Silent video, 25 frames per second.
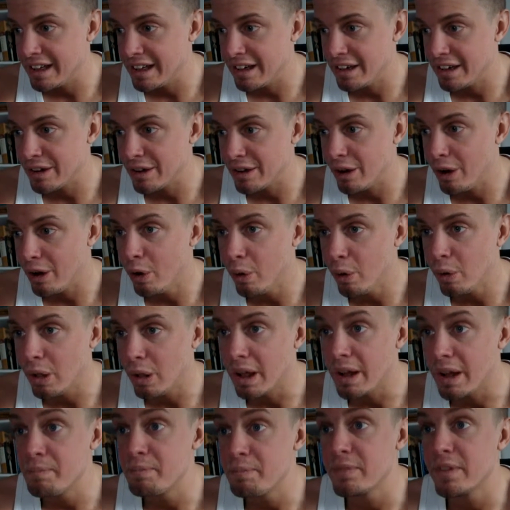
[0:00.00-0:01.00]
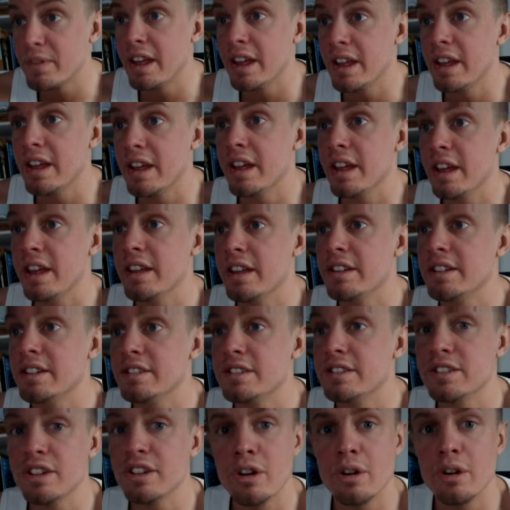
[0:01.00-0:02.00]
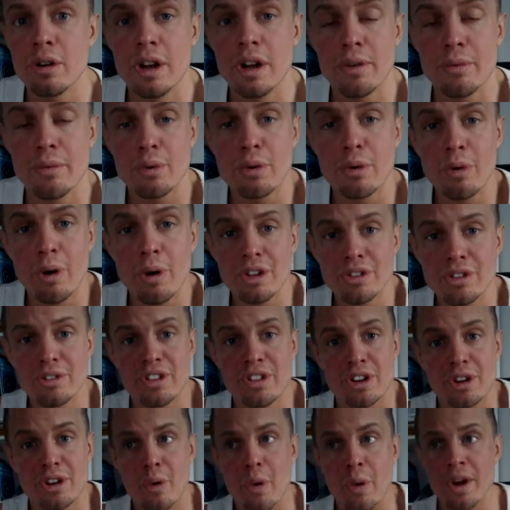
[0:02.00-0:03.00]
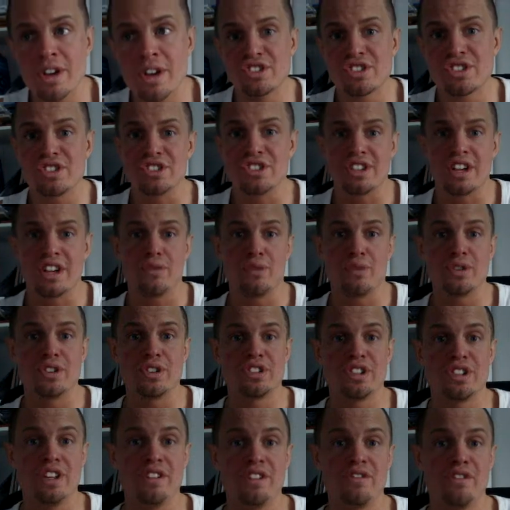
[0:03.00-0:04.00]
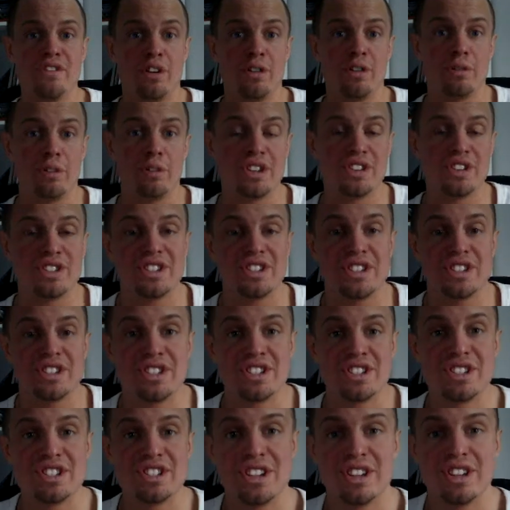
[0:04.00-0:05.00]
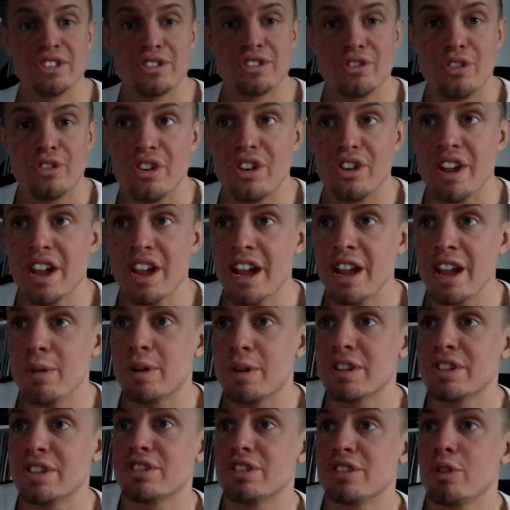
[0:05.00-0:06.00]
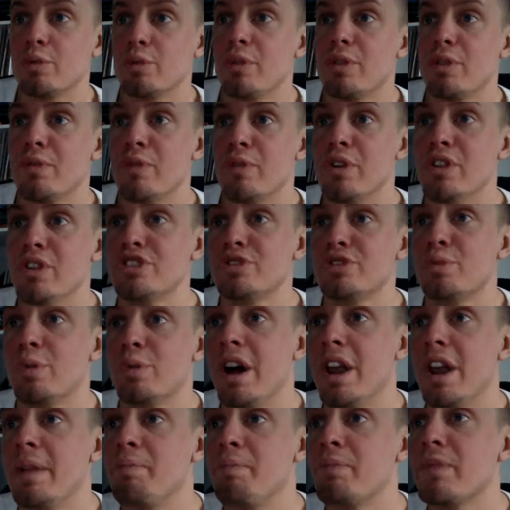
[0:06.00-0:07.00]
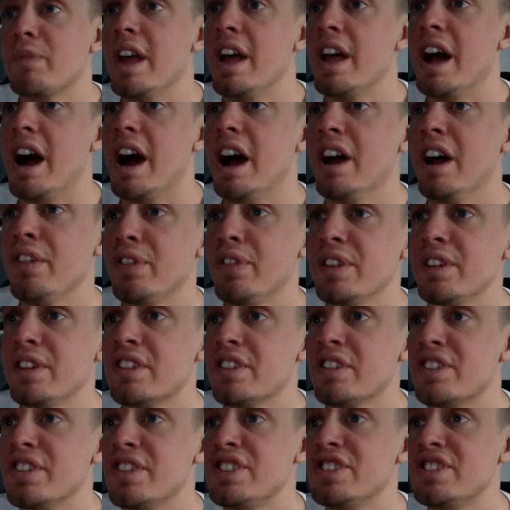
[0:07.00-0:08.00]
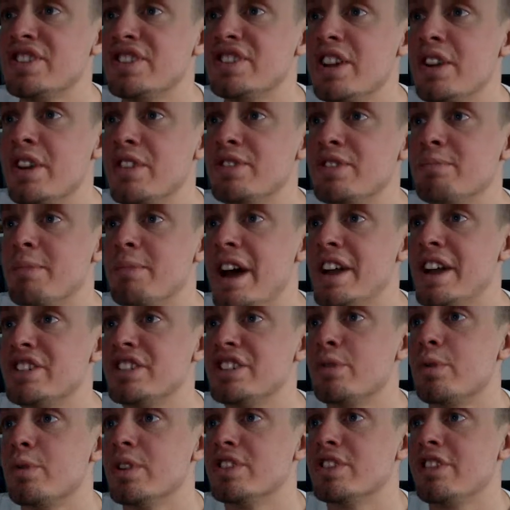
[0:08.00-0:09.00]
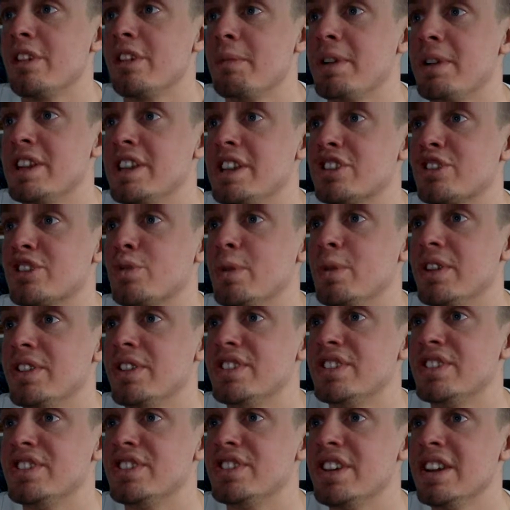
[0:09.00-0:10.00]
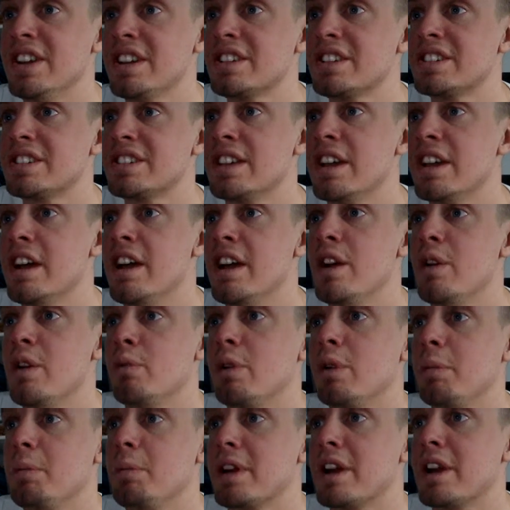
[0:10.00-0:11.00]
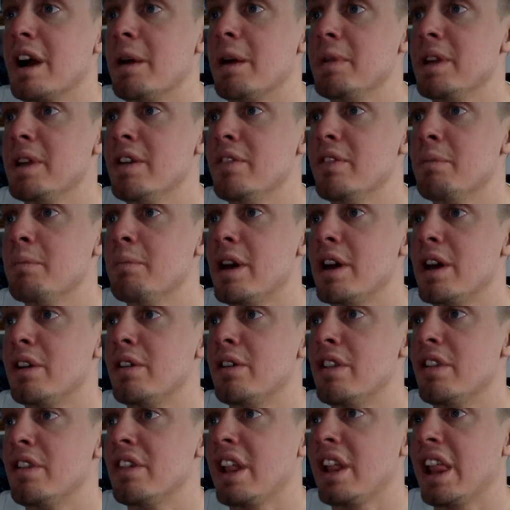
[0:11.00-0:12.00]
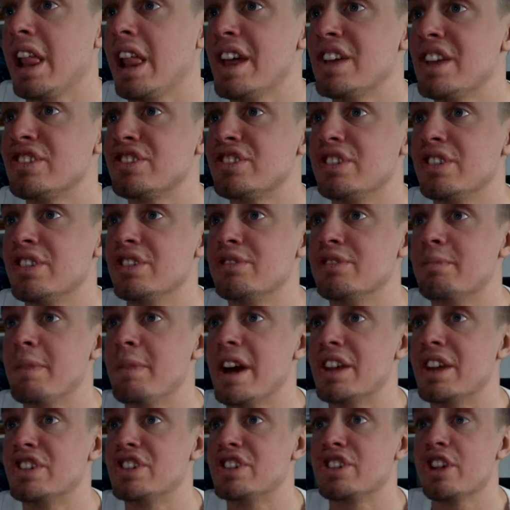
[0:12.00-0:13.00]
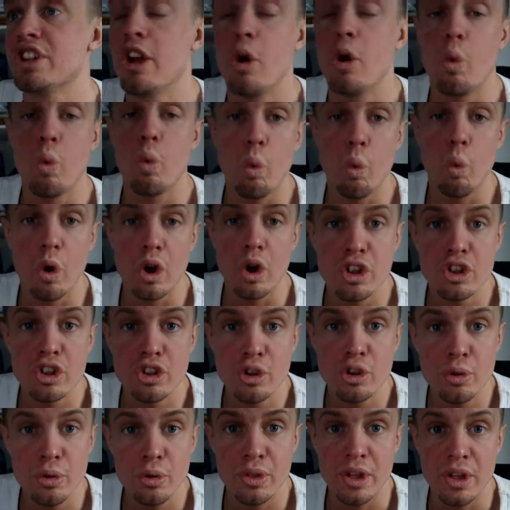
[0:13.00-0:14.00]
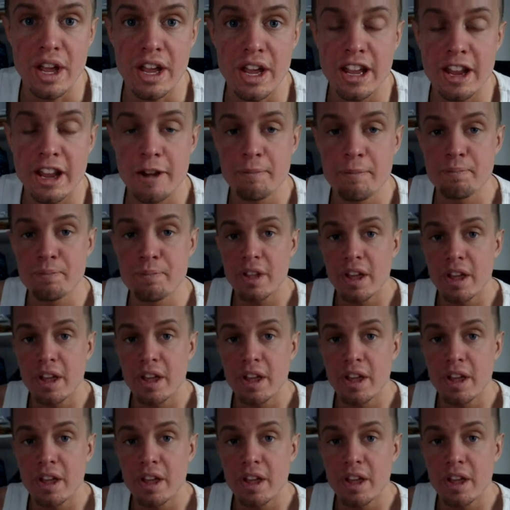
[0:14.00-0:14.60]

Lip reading: on a whole. So, if we go on to the questions I've received only since yesterday, we can start with the first one. I think that this year's match at WrestleMania 26 will become even better than the last year's match. What do you think?